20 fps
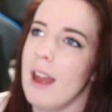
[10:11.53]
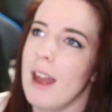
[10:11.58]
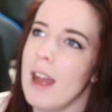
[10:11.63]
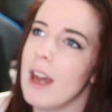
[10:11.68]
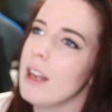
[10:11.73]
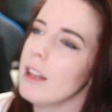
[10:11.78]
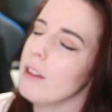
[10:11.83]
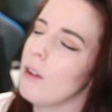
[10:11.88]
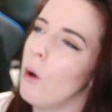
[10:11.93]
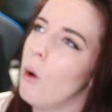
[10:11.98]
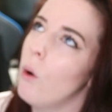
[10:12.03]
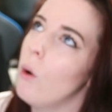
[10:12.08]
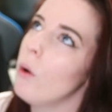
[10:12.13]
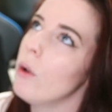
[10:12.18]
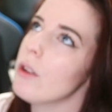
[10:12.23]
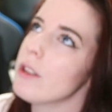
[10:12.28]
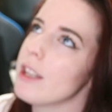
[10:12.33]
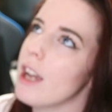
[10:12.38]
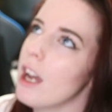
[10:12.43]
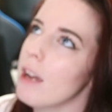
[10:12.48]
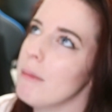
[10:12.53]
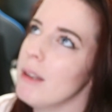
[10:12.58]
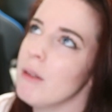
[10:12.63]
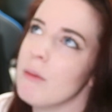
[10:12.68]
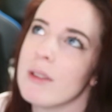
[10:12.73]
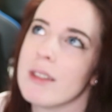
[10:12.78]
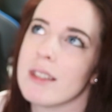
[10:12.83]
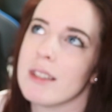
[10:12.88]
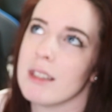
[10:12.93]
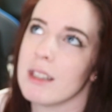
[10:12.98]
And the whole time he
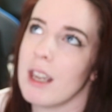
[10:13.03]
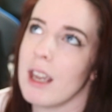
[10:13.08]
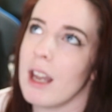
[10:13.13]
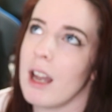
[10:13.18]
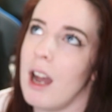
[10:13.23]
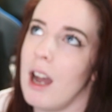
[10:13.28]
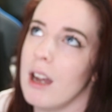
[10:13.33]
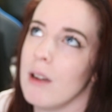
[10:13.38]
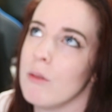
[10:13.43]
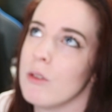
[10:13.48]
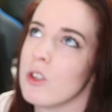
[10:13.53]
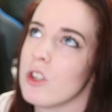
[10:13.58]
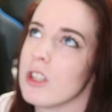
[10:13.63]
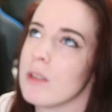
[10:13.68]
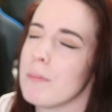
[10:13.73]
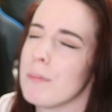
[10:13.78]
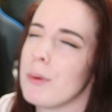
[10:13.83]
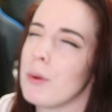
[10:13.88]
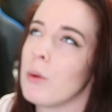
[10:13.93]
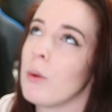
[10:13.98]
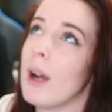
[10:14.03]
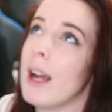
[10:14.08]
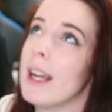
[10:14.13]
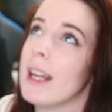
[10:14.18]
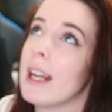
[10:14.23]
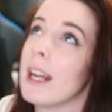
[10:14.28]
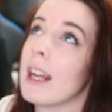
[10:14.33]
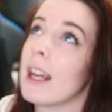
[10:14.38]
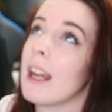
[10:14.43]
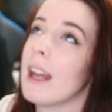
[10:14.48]
was singing, I was just
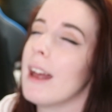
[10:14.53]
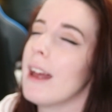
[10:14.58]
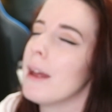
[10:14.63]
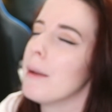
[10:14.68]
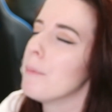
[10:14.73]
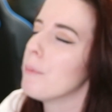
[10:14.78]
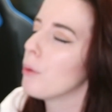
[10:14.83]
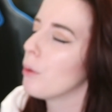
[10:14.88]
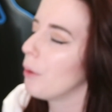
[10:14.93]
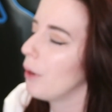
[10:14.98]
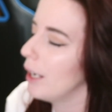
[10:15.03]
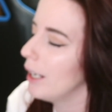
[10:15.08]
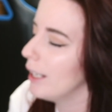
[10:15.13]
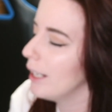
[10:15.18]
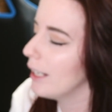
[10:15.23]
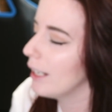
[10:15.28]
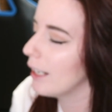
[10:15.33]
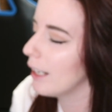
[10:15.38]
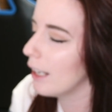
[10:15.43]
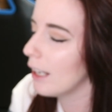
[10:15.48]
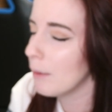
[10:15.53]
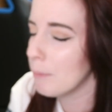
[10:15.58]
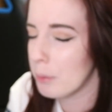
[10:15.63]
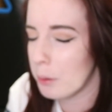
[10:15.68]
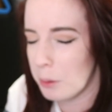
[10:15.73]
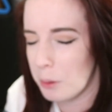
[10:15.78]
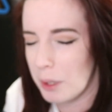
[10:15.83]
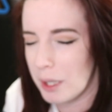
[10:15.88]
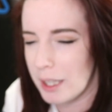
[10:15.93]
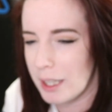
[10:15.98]
praying and praying and
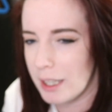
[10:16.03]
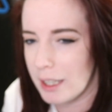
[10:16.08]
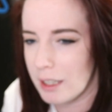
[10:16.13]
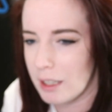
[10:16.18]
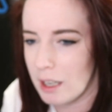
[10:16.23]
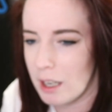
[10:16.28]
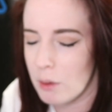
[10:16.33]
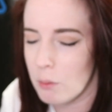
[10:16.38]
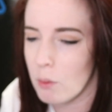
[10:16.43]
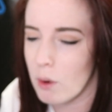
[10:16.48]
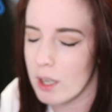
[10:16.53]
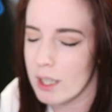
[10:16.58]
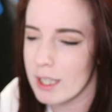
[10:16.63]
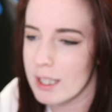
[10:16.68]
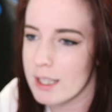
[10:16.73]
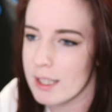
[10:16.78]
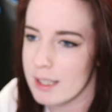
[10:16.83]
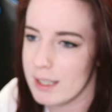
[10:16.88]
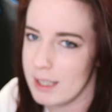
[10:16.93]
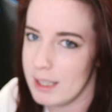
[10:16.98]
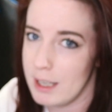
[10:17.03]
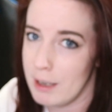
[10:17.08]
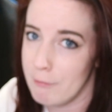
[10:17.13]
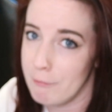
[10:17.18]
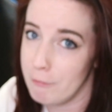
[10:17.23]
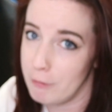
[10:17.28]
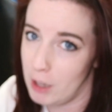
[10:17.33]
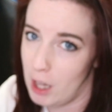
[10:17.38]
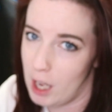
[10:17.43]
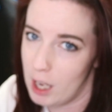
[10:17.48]
praying. I wanted to see
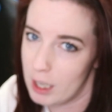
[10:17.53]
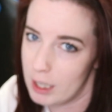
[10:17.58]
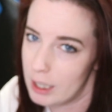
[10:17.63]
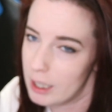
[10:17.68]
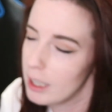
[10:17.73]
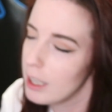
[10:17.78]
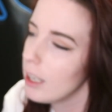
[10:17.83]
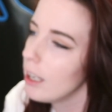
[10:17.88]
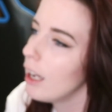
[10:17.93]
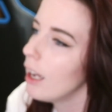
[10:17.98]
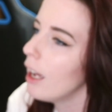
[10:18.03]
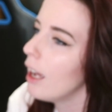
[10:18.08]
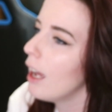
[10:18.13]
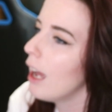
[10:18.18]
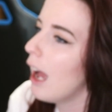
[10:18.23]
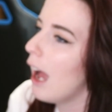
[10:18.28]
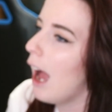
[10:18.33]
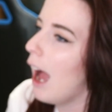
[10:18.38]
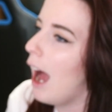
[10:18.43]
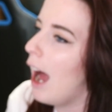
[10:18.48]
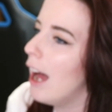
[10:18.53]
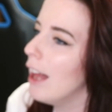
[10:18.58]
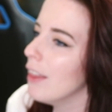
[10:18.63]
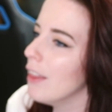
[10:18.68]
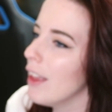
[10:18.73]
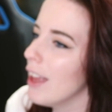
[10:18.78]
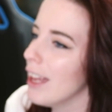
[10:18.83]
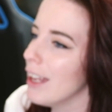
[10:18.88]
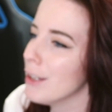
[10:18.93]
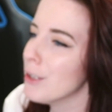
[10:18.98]
him fly.
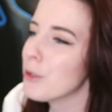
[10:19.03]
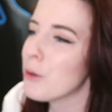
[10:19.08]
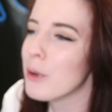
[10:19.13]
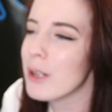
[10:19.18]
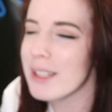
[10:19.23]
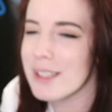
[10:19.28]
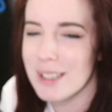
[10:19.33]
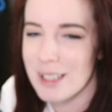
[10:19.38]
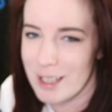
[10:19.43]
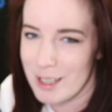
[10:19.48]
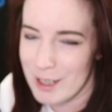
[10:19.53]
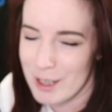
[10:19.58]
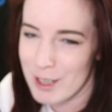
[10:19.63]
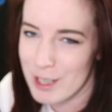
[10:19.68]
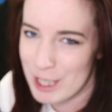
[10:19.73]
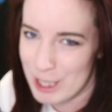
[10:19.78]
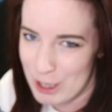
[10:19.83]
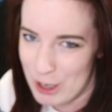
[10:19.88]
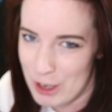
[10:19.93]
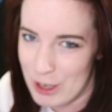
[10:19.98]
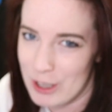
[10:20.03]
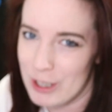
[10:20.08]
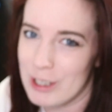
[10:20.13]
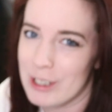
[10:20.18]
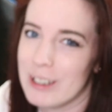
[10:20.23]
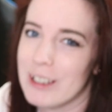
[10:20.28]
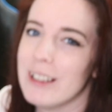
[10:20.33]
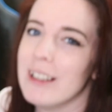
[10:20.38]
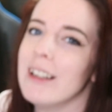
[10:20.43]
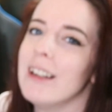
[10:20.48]
And then towards the end of the
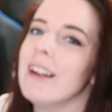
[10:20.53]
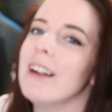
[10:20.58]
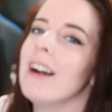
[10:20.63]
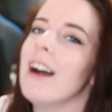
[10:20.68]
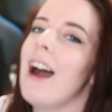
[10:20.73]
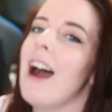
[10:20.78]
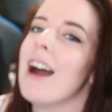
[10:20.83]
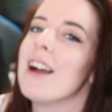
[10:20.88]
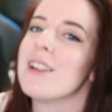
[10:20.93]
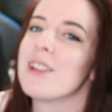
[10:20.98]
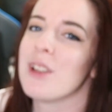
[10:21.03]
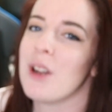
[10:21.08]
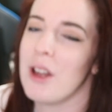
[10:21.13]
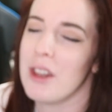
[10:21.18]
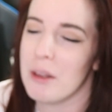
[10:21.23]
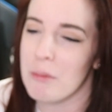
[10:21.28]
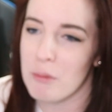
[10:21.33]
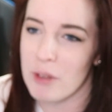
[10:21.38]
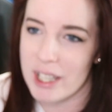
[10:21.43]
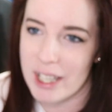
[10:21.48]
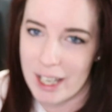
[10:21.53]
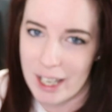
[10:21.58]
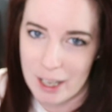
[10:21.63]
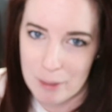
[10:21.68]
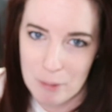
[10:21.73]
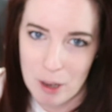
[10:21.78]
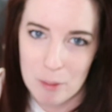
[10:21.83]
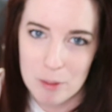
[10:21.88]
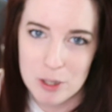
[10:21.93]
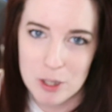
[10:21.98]
song, I saw them rigging
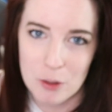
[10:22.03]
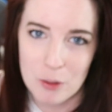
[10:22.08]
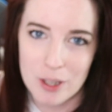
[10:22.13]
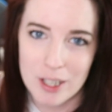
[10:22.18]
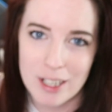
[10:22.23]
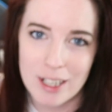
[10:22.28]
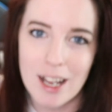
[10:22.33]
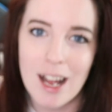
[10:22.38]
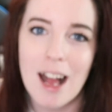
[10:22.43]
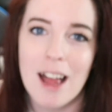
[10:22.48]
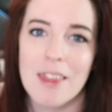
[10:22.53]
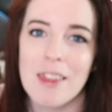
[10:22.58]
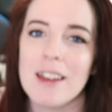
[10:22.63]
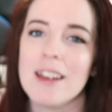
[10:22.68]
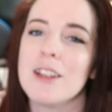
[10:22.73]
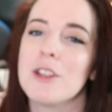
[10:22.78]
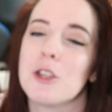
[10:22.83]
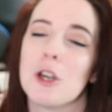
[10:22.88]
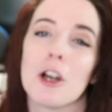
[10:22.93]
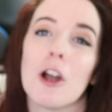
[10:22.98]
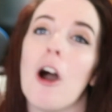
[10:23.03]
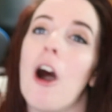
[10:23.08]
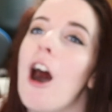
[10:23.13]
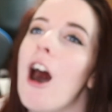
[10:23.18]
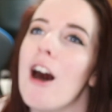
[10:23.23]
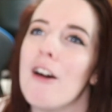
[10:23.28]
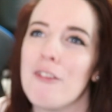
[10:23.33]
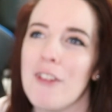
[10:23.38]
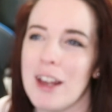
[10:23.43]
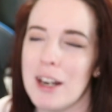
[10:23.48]
him up to it, and then he took
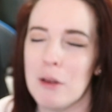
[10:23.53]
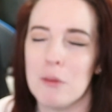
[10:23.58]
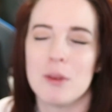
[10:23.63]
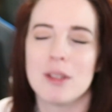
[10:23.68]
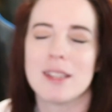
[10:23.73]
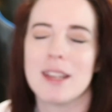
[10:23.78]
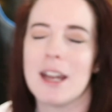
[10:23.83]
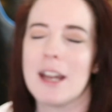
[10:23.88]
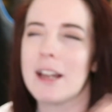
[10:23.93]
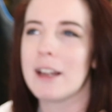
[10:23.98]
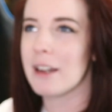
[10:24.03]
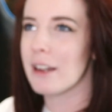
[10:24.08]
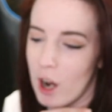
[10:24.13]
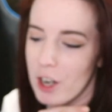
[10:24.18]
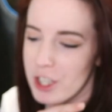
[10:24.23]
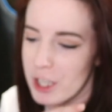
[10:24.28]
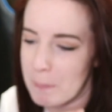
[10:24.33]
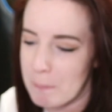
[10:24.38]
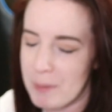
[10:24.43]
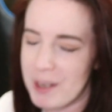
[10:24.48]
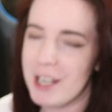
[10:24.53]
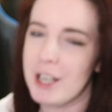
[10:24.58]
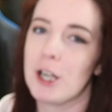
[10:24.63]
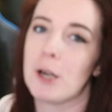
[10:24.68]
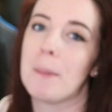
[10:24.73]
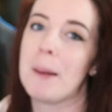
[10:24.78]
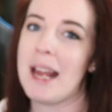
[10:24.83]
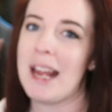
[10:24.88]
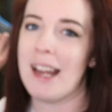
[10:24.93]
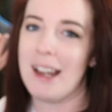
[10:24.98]
off, and it was like watching
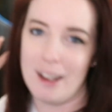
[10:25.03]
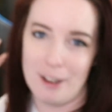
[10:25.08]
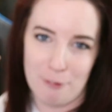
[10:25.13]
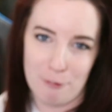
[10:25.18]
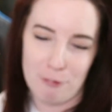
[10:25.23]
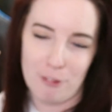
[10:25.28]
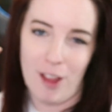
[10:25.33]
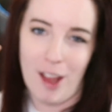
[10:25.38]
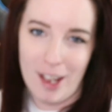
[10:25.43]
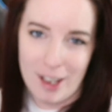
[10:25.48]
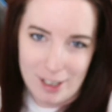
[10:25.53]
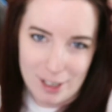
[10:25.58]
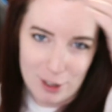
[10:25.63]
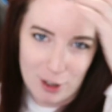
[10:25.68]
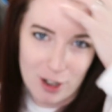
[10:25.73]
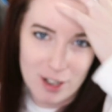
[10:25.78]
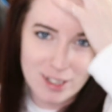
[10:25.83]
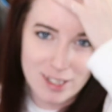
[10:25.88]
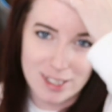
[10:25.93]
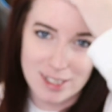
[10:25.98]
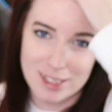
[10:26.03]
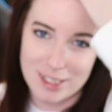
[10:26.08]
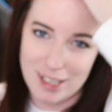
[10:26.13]
Peter Pan flying across the